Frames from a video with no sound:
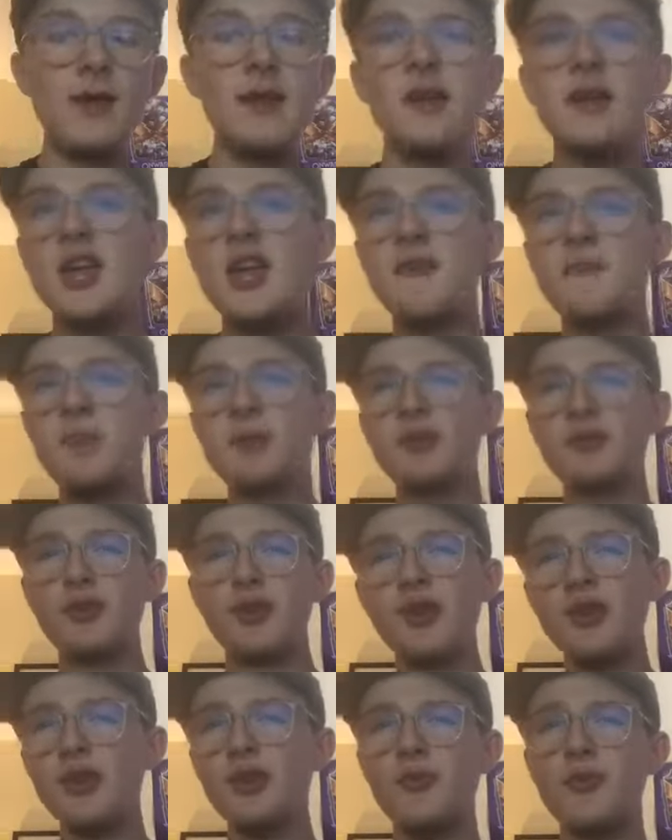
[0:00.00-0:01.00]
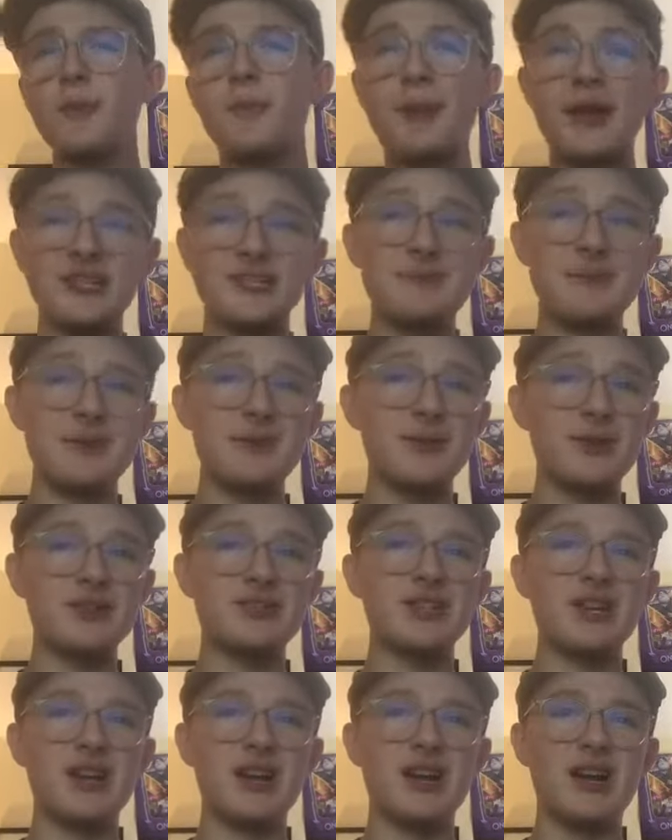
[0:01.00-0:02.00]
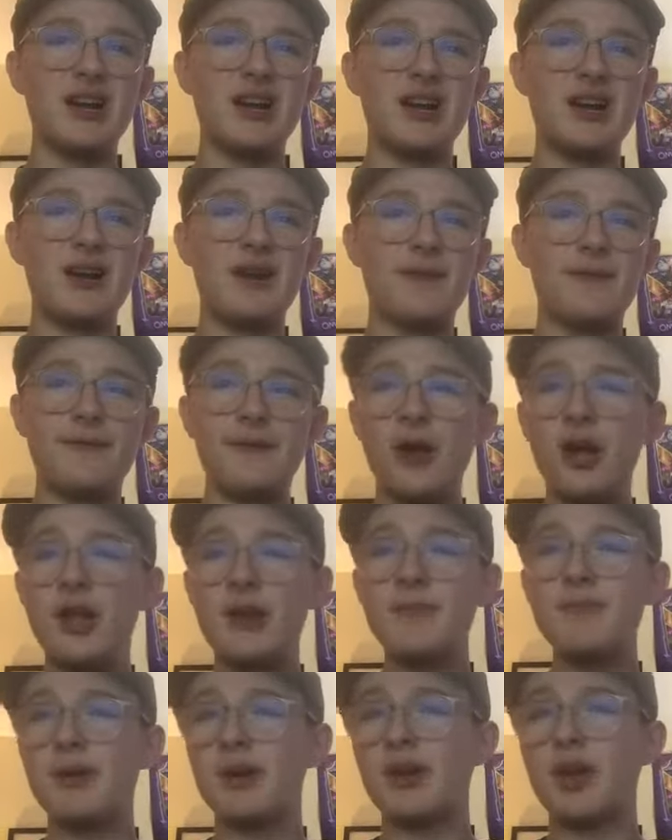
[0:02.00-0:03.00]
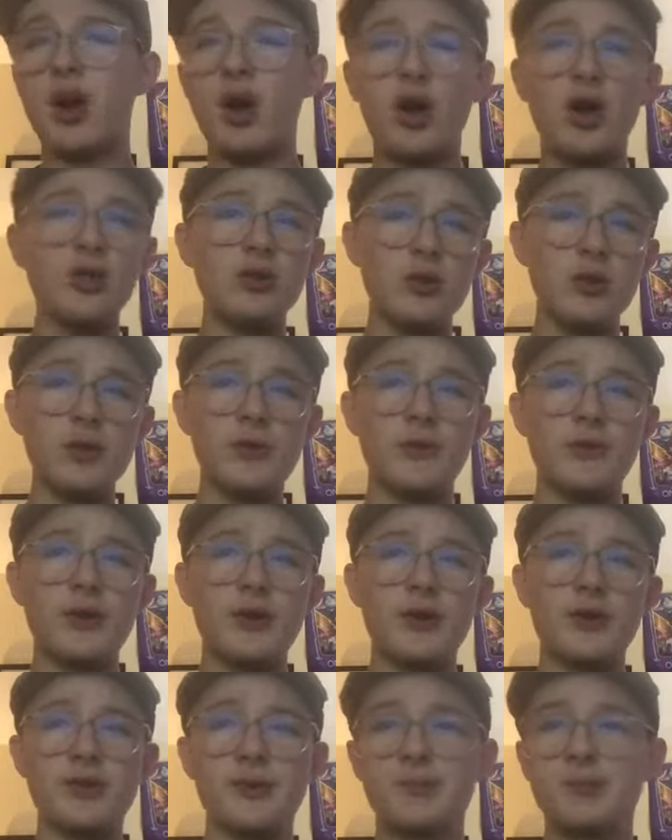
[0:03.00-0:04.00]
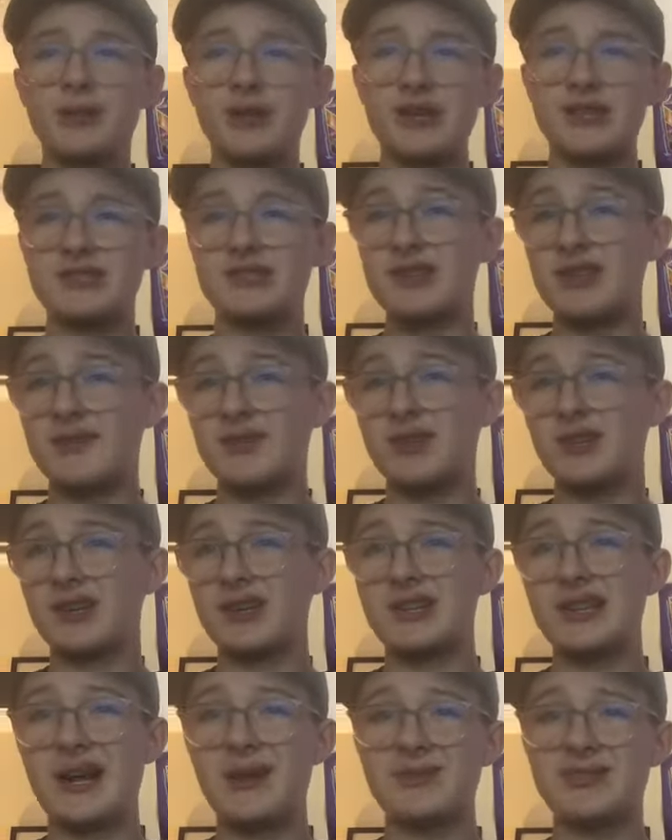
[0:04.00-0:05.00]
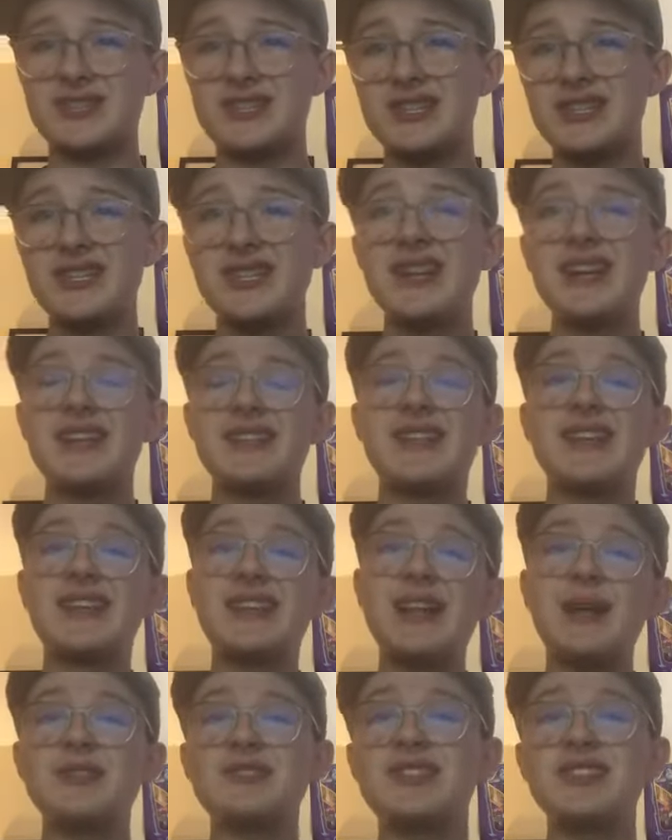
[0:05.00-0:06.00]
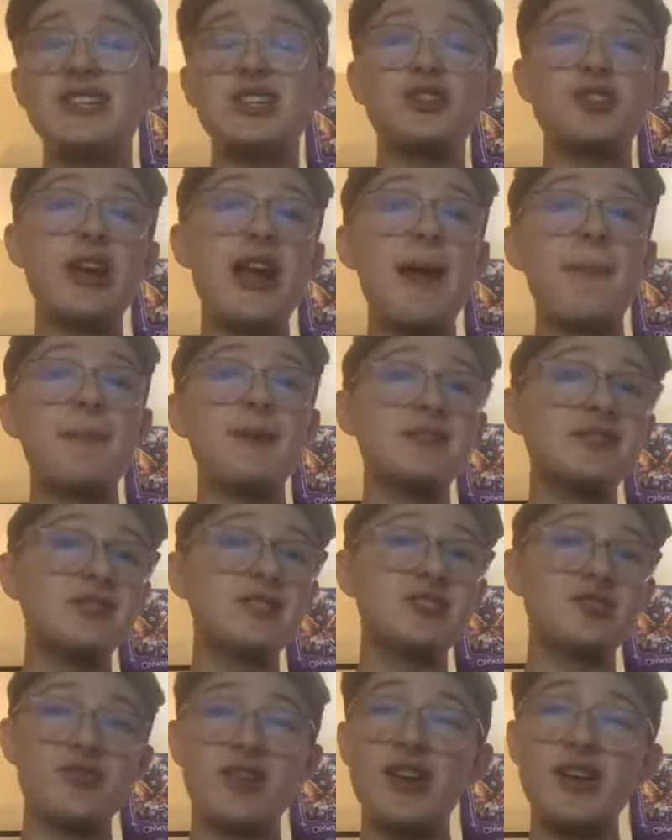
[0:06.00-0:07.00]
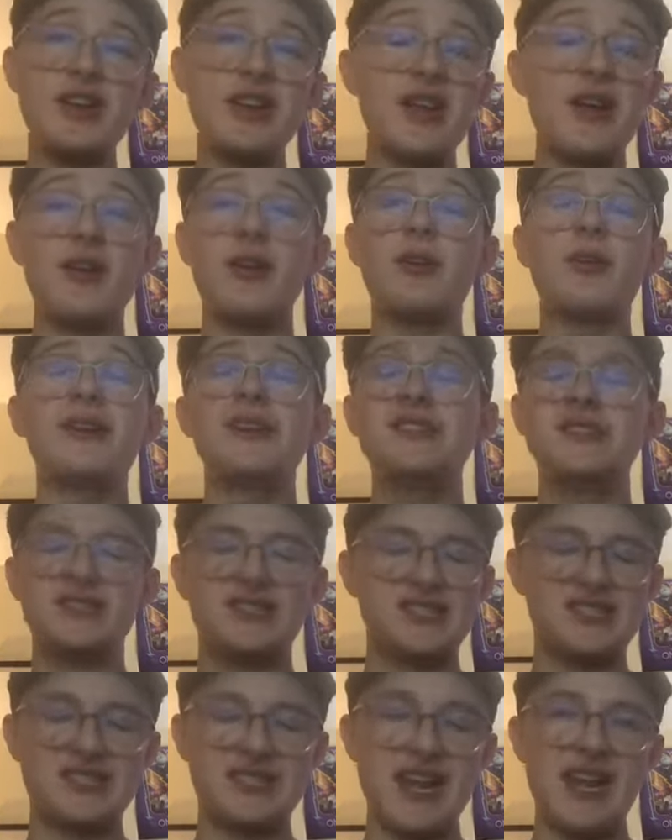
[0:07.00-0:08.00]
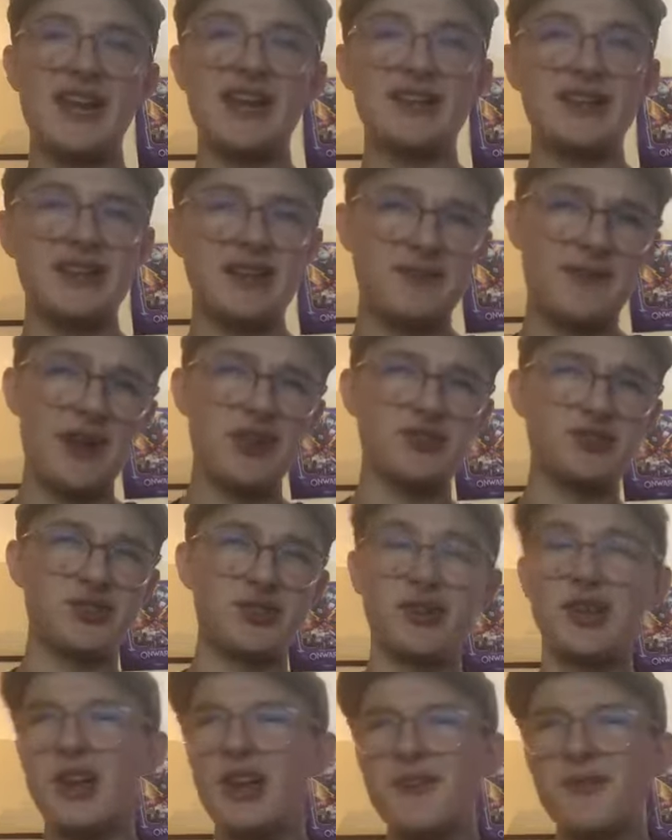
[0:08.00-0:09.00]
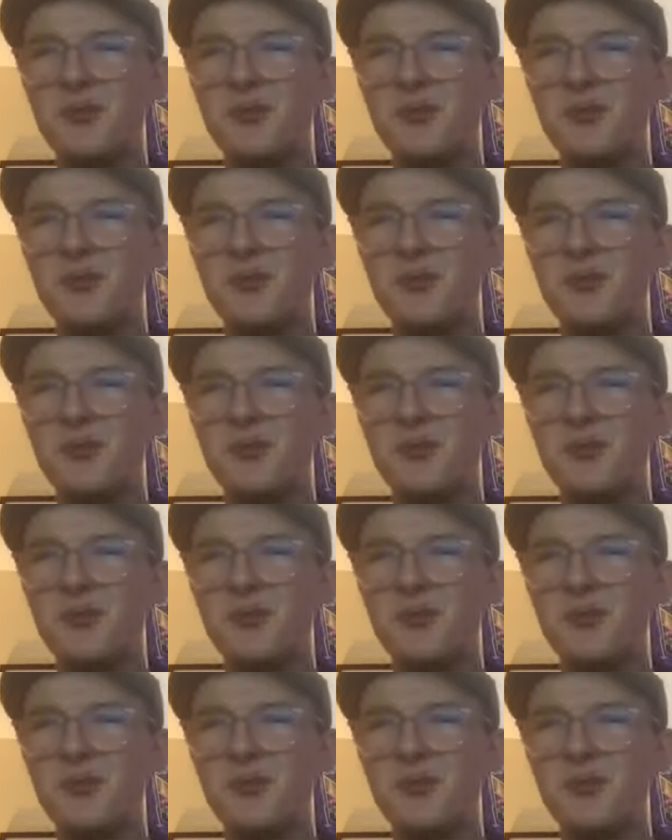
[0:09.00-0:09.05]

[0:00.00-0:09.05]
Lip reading: If Betrayal over Bespin was a fun but all over the place level in Cloud City, then Cloud City Trap is a straight and narrow, insane adventure.